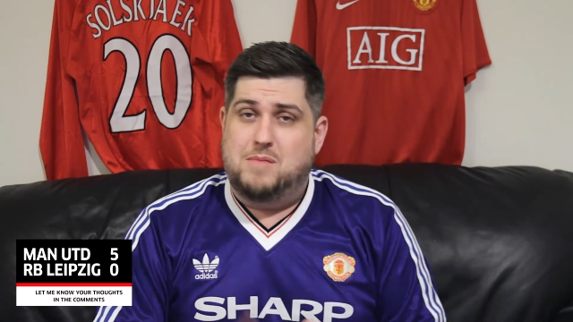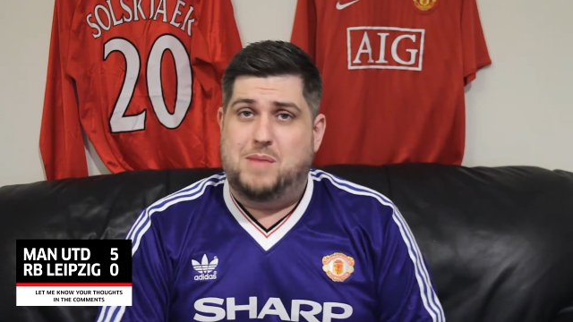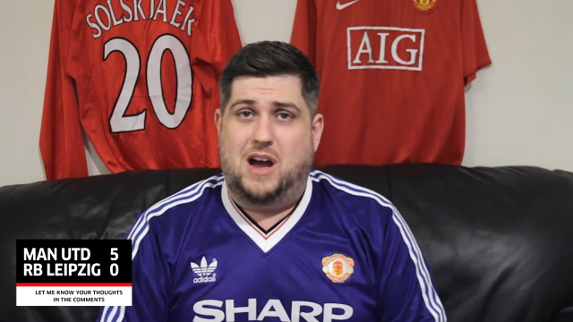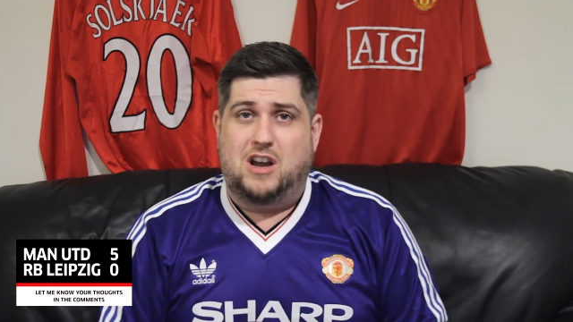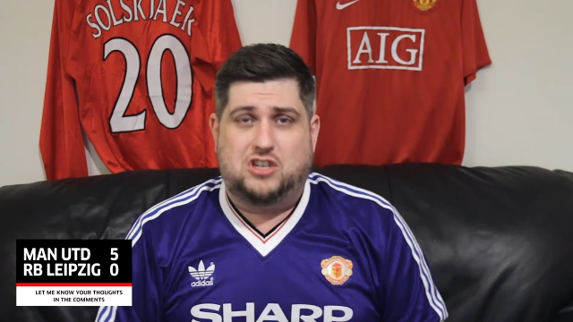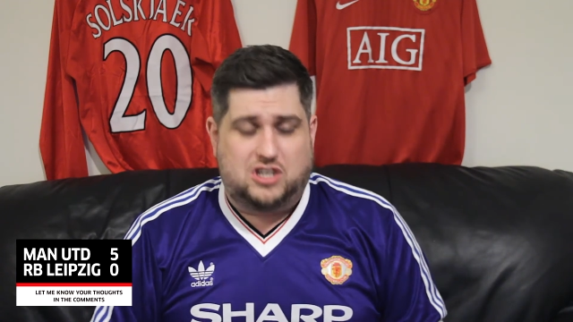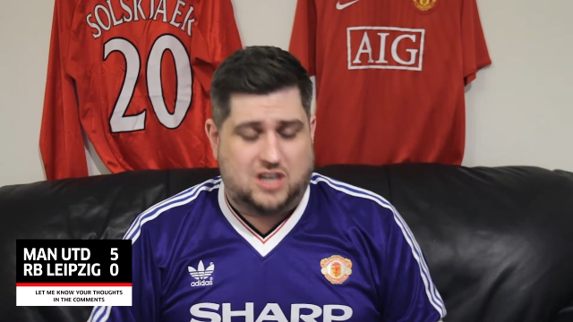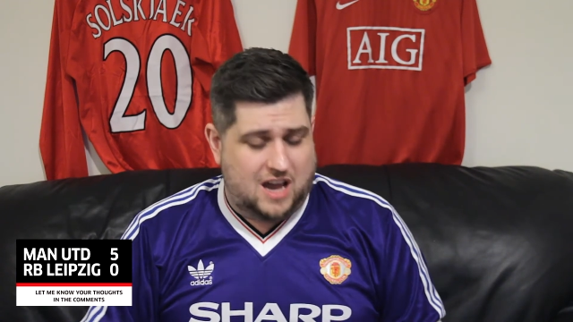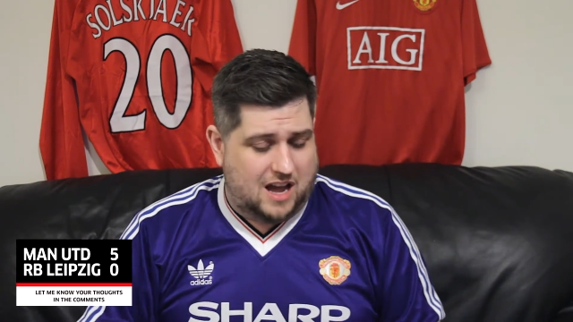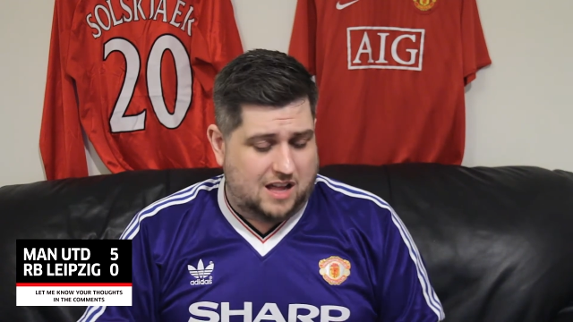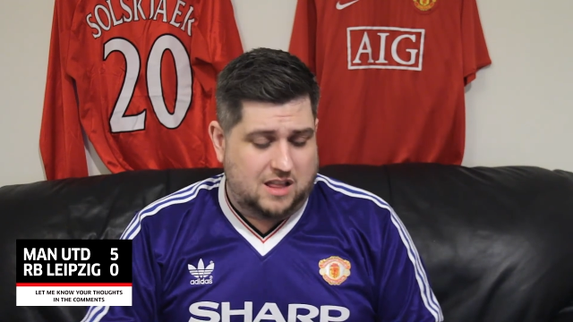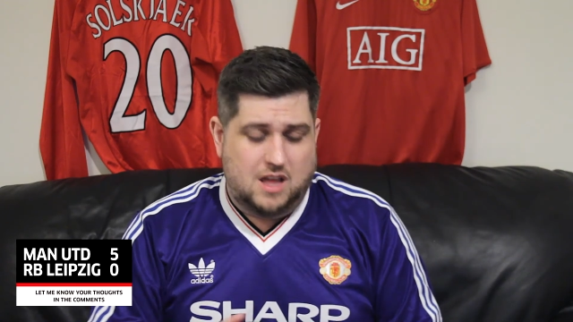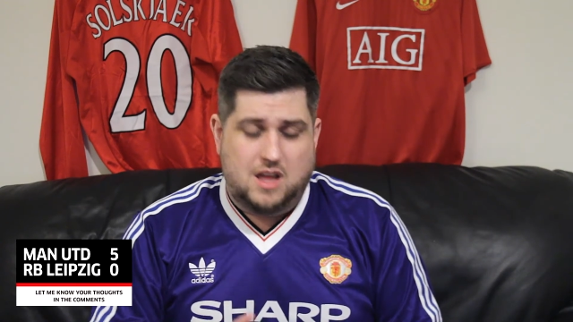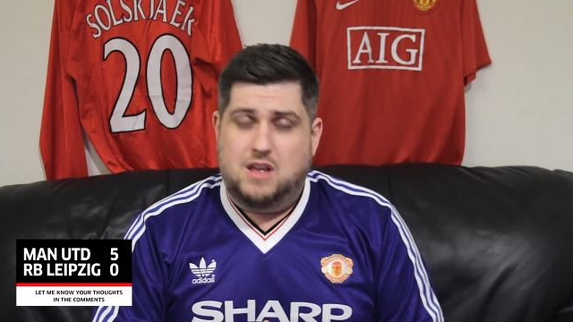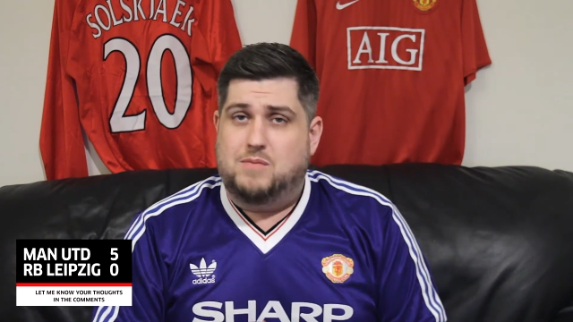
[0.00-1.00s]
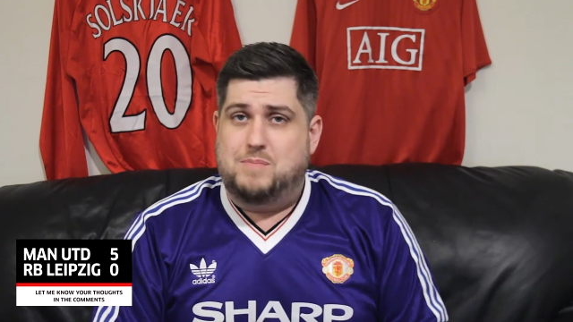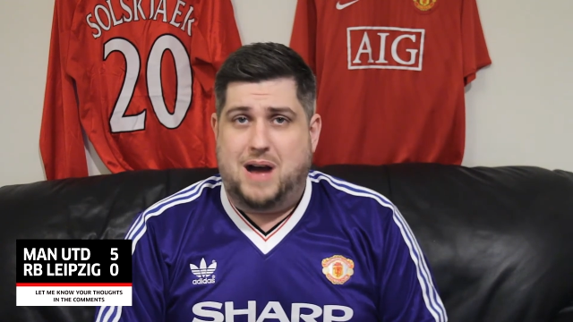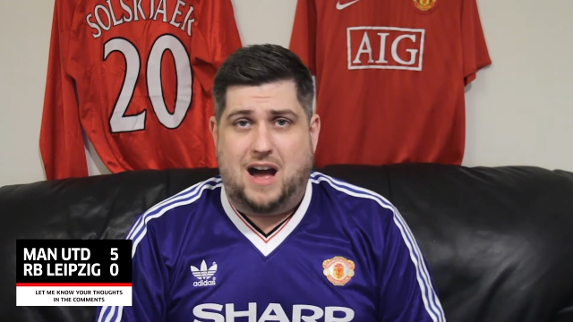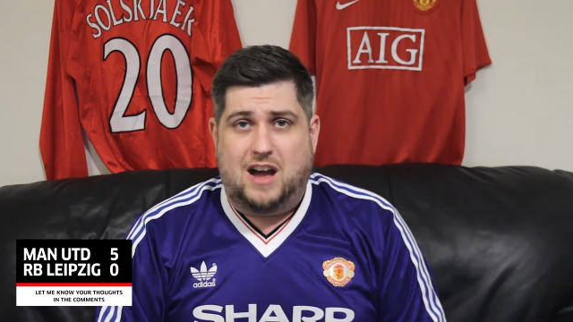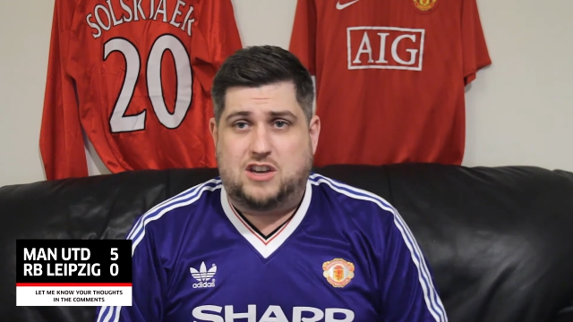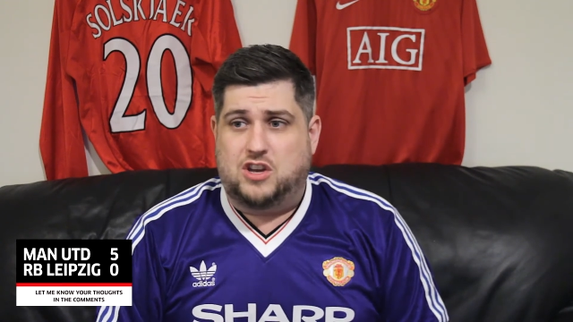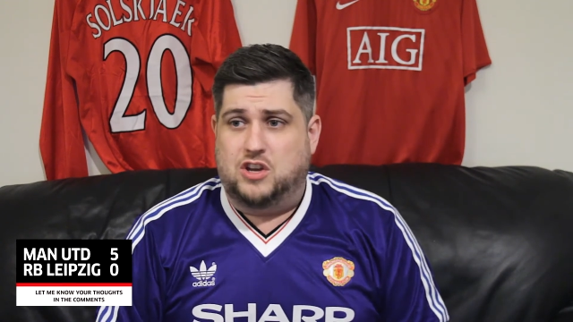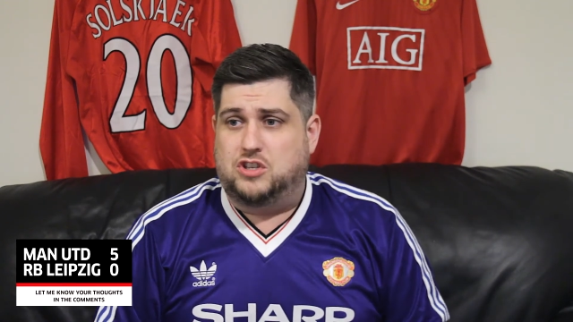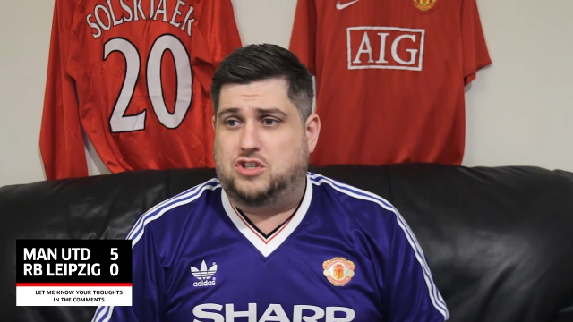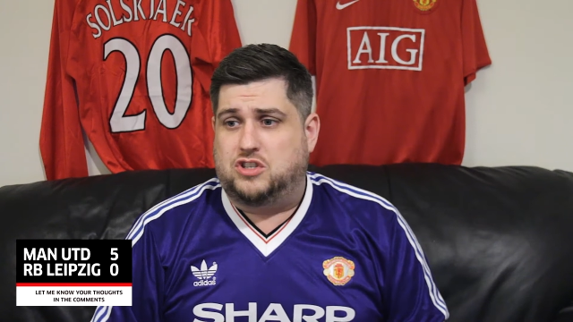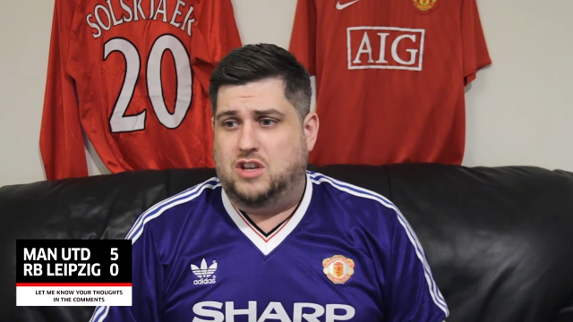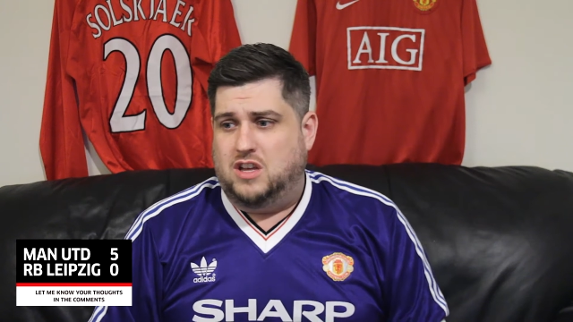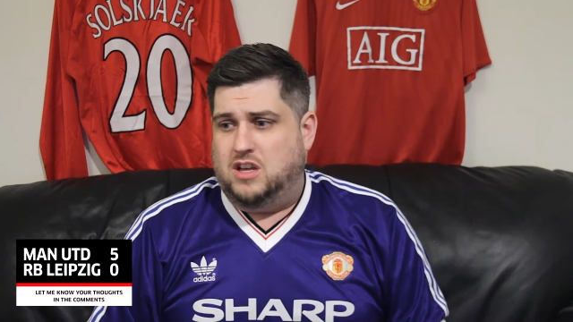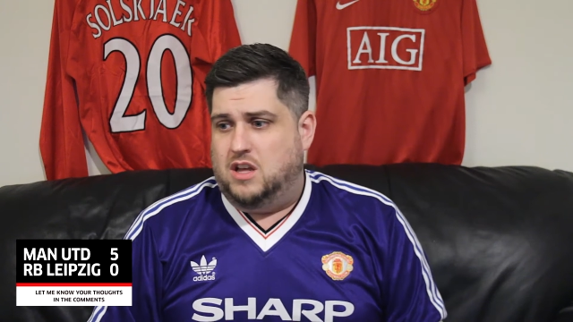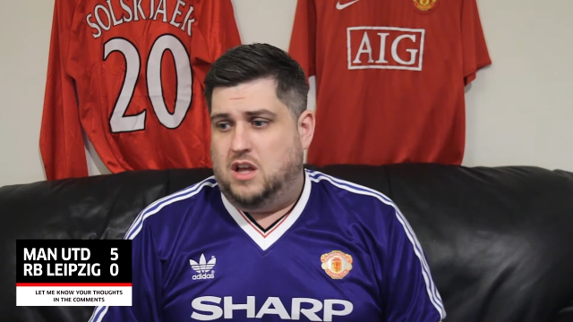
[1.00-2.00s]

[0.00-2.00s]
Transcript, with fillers: Martial, Marcus.